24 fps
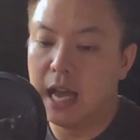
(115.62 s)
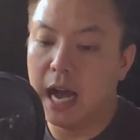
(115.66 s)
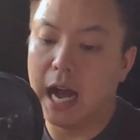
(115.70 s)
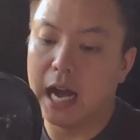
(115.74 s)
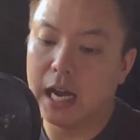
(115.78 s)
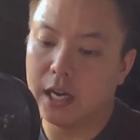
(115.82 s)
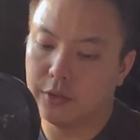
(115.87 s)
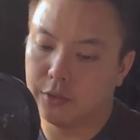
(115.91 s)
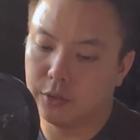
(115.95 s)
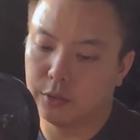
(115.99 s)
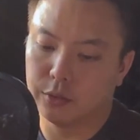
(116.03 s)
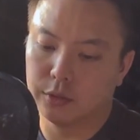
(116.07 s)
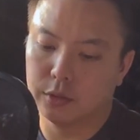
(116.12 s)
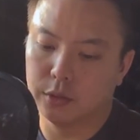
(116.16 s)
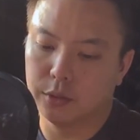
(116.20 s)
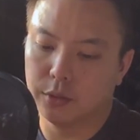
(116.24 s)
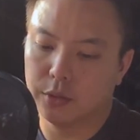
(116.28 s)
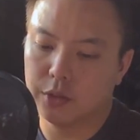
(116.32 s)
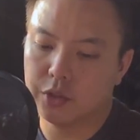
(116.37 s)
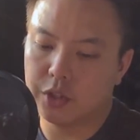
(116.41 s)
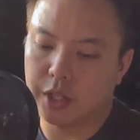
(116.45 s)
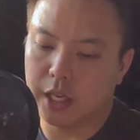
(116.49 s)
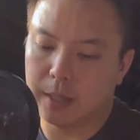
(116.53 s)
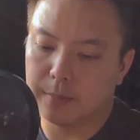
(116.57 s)
either
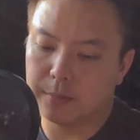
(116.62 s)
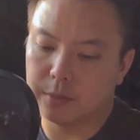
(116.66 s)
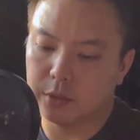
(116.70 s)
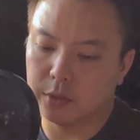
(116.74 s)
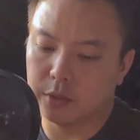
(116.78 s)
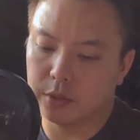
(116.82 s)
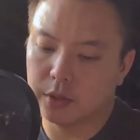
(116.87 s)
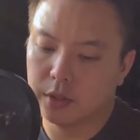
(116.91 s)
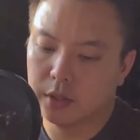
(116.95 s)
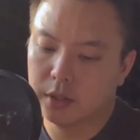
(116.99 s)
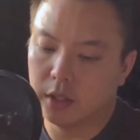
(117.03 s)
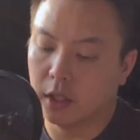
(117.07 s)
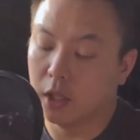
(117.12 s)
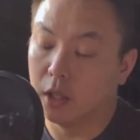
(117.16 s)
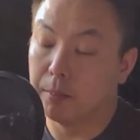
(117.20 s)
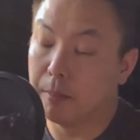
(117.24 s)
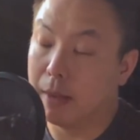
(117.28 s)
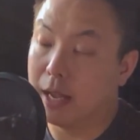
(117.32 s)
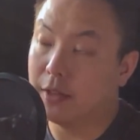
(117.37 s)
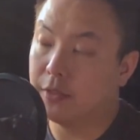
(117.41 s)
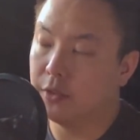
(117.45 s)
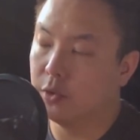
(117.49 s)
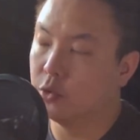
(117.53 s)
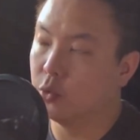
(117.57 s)

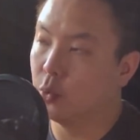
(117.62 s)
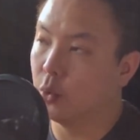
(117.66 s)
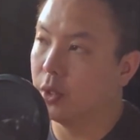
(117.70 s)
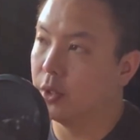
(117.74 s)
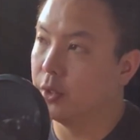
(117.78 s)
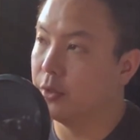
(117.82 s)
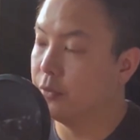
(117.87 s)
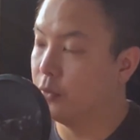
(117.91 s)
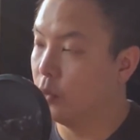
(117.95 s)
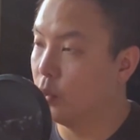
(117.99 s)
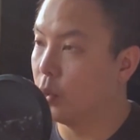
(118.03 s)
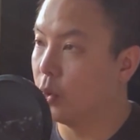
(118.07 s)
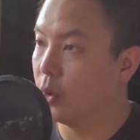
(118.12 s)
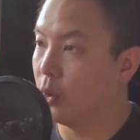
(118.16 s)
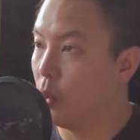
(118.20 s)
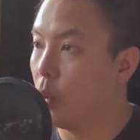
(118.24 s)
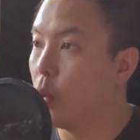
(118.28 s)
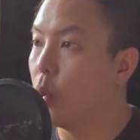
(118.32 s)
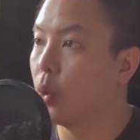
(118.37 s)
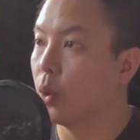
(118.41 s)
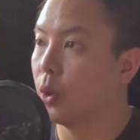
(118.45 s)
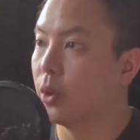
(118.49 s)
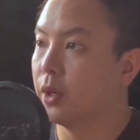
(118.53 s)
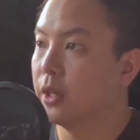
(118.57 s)
Matthew 24
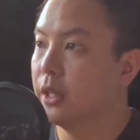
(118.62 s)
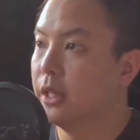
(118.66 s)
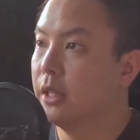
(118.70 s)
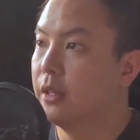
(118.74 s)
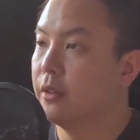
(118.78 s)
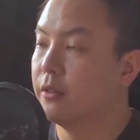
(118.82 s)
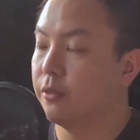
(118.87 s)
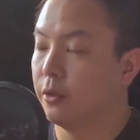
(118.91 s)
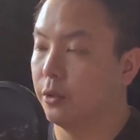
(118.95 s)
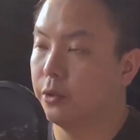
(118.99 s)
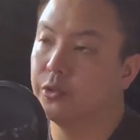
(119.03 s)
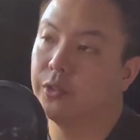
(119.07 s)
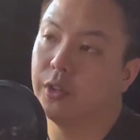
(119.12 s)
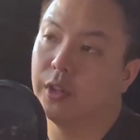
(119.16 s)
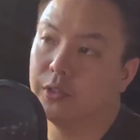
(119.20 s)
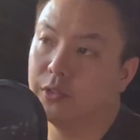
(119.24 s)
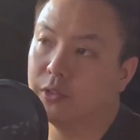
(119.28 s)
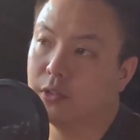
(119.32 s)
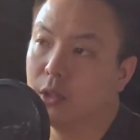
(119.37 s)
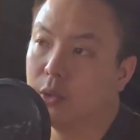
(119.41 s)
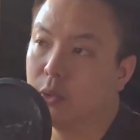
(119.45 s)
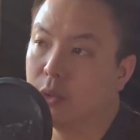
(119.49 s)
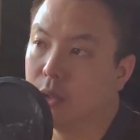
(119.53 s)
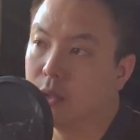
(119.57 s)
or 1
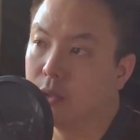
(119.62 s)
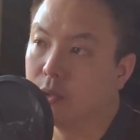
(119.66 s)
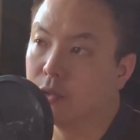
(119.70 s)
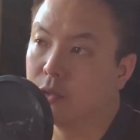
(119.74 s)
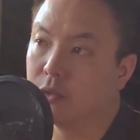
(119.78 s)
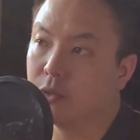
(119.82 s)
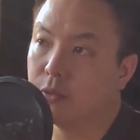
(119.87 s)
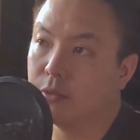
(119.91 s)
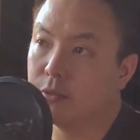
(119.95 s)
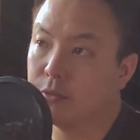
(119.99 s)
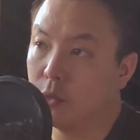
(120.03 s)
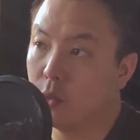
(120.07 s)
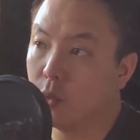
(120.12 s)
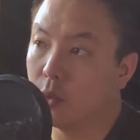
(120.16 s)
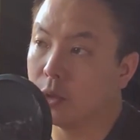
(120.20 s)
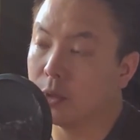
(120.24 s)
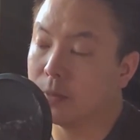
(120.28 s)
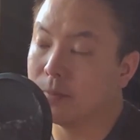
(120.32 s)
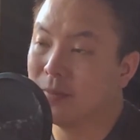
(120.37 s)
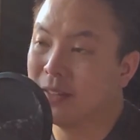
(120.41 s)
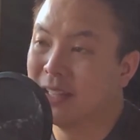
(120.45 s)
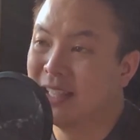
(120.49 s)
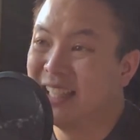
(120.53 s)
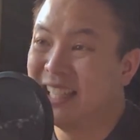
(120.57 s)
Thessalonians
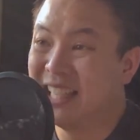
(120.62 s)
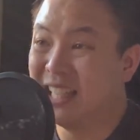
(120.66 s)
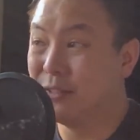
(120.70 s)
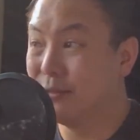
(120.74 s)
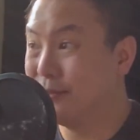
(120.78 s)
4. In